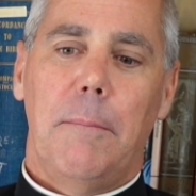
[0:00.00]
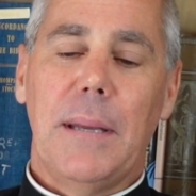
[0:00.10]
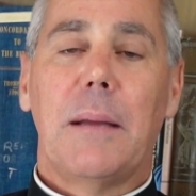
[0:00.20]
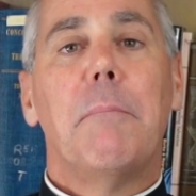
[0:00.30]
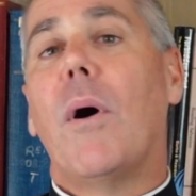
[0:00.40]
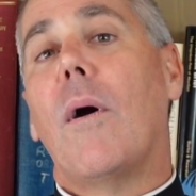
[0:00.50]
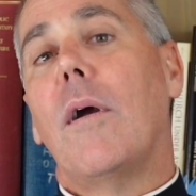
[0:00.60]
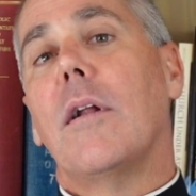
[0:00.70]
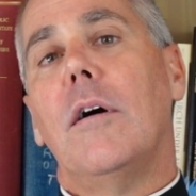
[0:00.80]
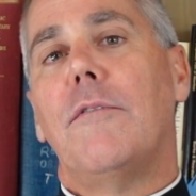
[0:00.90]
big
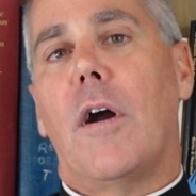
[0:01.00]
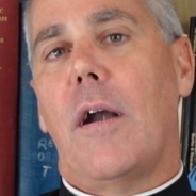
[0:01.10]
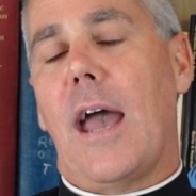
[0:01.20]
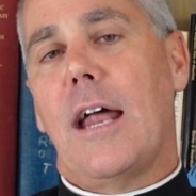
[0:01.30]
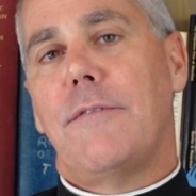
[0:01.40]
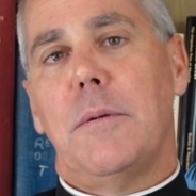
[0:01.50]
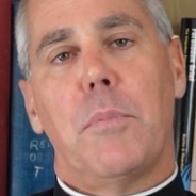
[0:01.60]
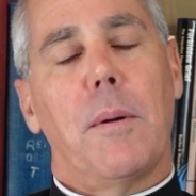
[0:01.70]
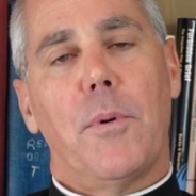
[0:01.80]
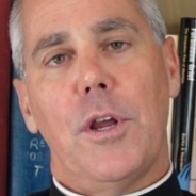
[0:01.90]
part of our Advent
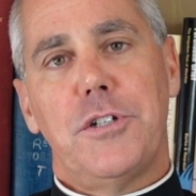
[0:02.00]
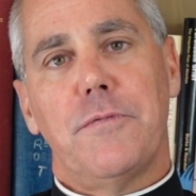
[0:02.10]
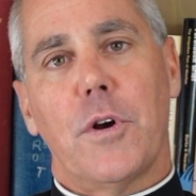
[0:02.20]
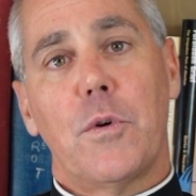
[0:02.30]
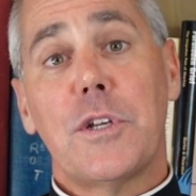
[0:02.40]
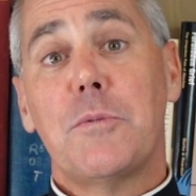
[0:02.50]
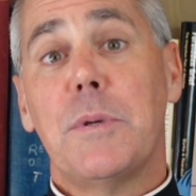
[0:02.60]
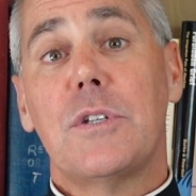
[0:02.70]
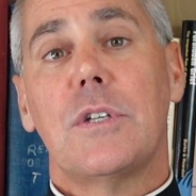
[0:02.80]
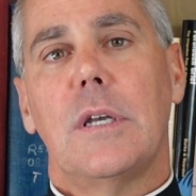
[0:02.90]
preparation for
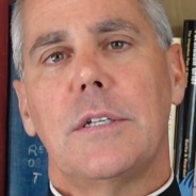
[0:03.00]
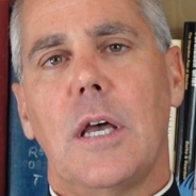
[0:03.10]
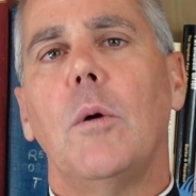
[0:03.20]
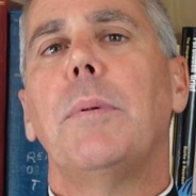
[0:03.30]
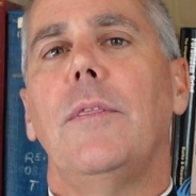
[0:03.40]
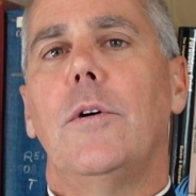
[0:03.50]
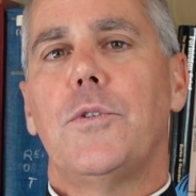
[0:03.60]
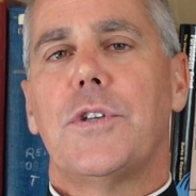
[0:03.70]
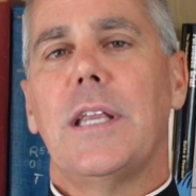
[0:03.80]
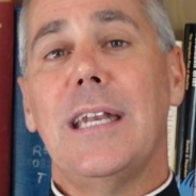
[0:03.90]
Christmas is helping
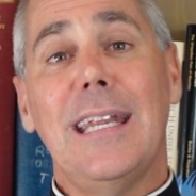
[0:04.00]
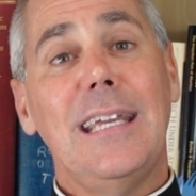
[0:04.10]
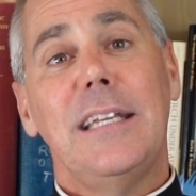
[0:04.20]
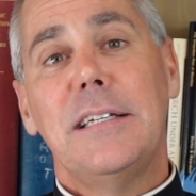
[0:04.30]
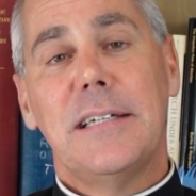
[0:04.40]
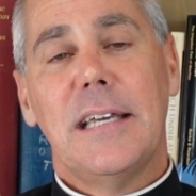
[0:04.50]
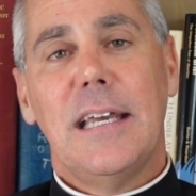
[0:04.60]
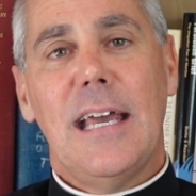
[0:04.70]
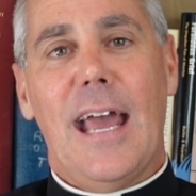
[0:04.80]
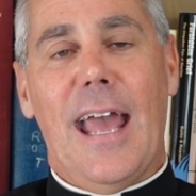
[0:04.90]
those in need.
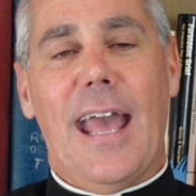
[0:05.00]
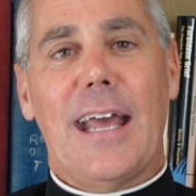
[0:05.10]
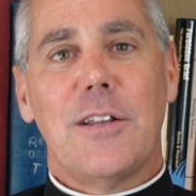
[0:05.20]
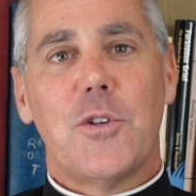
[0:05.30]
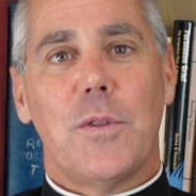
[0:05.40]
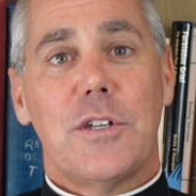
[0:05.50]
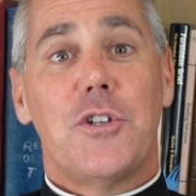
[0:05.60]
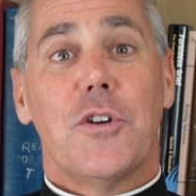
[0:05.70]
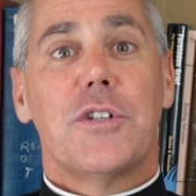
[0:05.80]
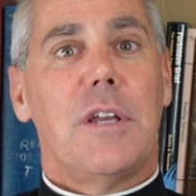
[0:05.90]
And so
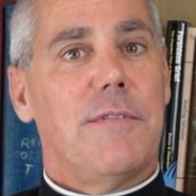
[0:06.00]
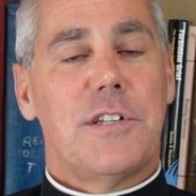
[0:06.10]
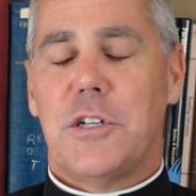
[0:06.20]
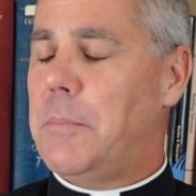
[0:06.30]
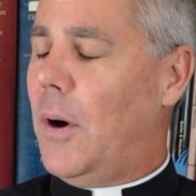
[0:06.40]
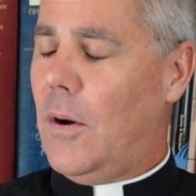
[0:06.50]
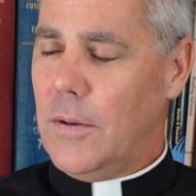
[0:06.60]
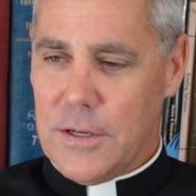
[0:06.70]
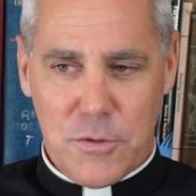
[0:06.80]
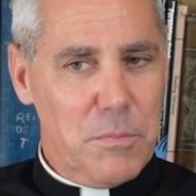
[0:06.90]
this year, St. Vincent de
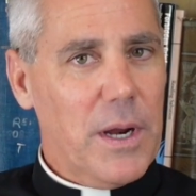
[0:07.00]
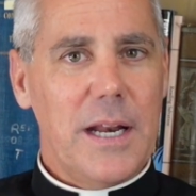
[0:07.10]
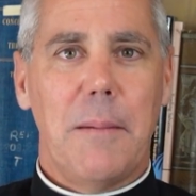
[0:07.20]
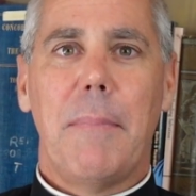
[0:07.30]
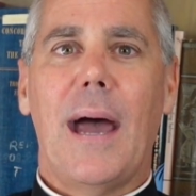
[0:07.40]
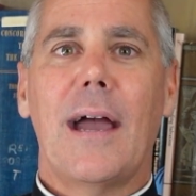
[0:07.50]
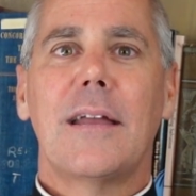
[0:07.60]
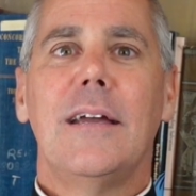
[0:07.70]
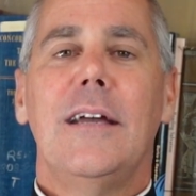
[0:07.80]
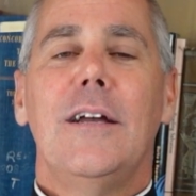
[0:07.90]
Paul is bringing it
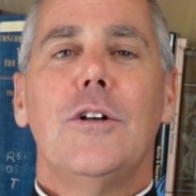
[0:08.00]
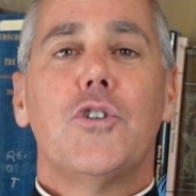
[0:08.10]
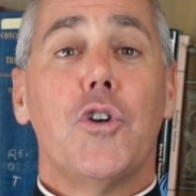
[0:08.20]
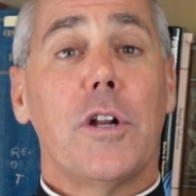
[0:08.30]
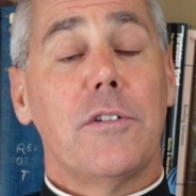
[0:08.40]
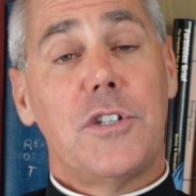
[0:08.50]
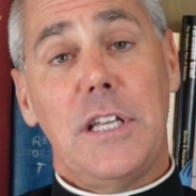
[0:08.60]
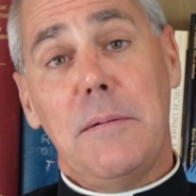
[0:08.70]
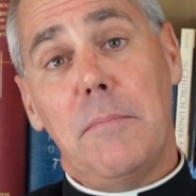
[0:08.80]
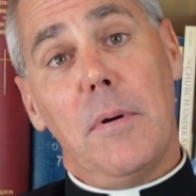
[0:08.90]
back. So you're going to
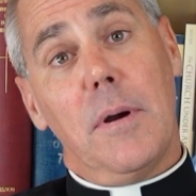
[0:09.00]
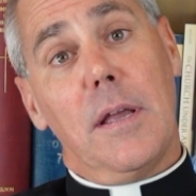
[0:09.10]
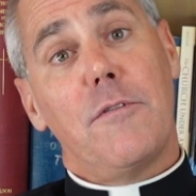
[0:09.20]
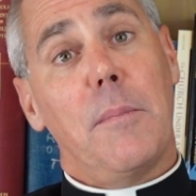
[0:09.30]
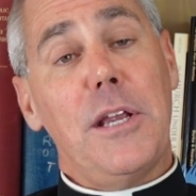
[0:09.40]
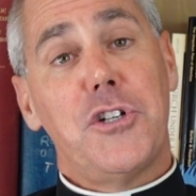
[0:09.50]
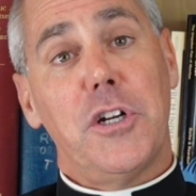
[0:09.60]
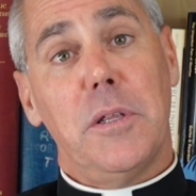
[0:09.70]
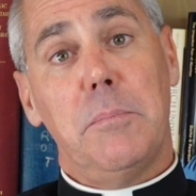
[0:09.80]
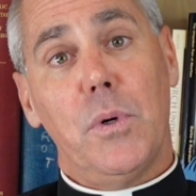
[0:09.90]
see
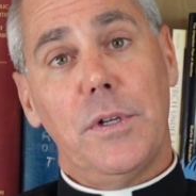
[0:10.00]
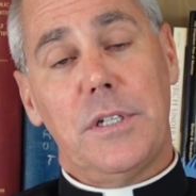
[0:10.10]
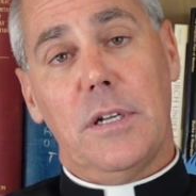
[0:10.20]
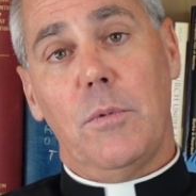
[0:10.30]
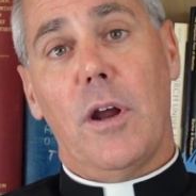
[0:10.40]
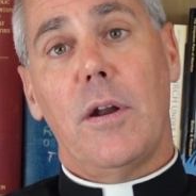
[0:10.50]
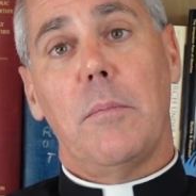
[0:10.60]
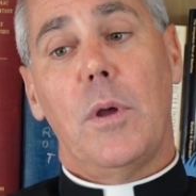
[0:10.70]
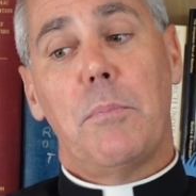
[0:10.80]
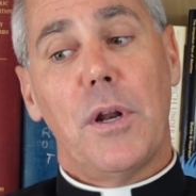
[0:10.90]
information in the bulletin.
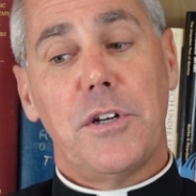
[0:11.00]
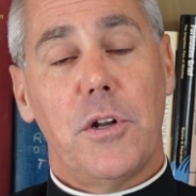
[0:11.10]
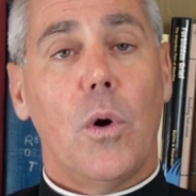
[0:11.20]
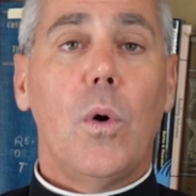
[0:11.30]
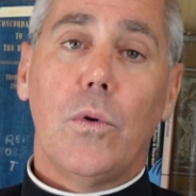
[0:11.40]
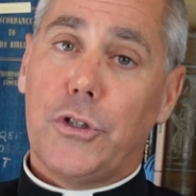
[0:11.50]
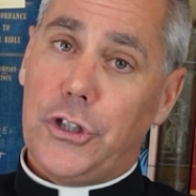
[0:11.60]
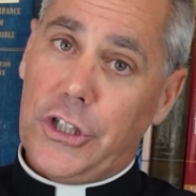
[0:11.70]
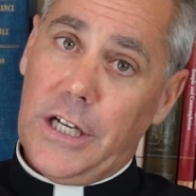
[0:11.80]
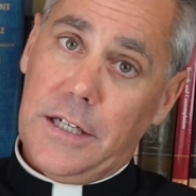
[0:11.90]
We printed a whole
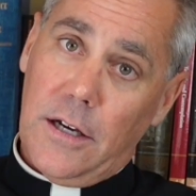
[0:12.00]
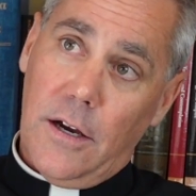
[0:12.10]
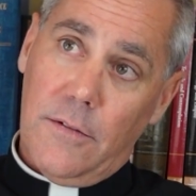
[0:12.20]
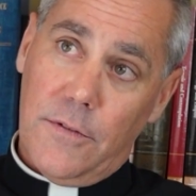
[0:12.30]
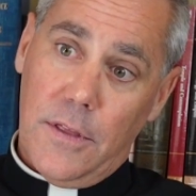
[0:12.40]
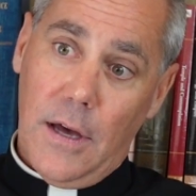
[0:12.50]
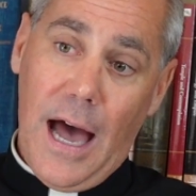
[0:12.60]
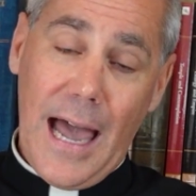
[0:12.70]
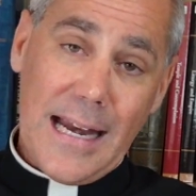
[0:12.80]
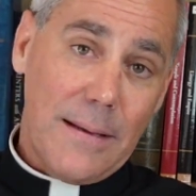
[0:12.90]
sheet of the
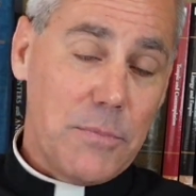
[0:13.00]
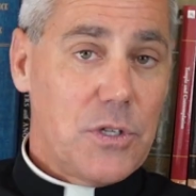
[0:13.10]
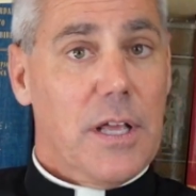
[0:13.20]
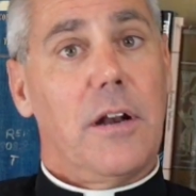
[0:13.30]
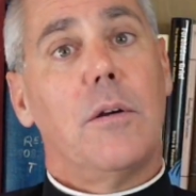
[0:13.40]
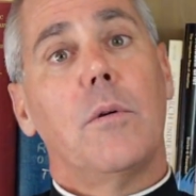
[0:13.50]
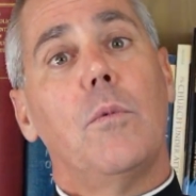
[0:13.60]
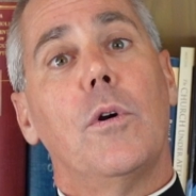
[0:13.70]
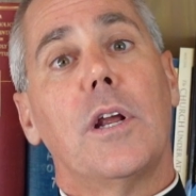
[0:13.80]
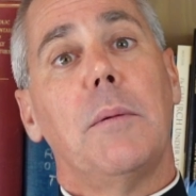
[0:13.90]
items that
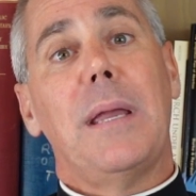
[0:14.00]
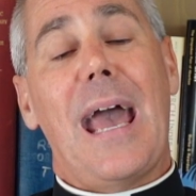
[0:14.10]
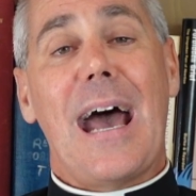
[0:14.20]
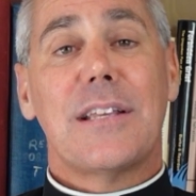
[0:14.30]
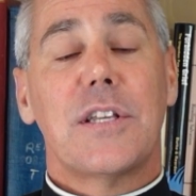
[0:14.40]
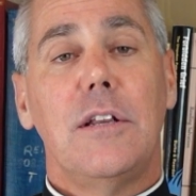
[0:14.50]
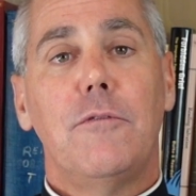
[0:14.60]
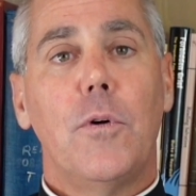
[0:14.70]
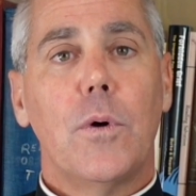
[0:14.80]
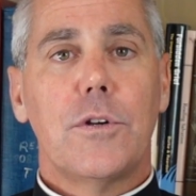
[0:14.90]
we're going to be asking
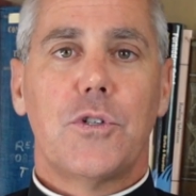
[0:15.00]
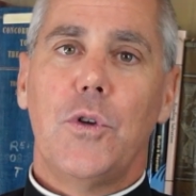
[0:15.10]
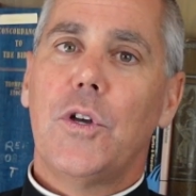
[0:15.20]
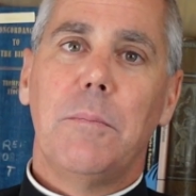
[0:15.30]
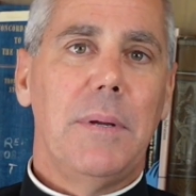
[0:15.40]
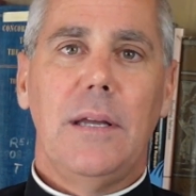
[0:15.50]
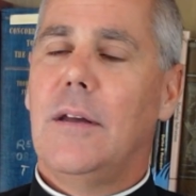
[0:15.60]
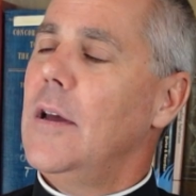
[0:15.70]
for. So you can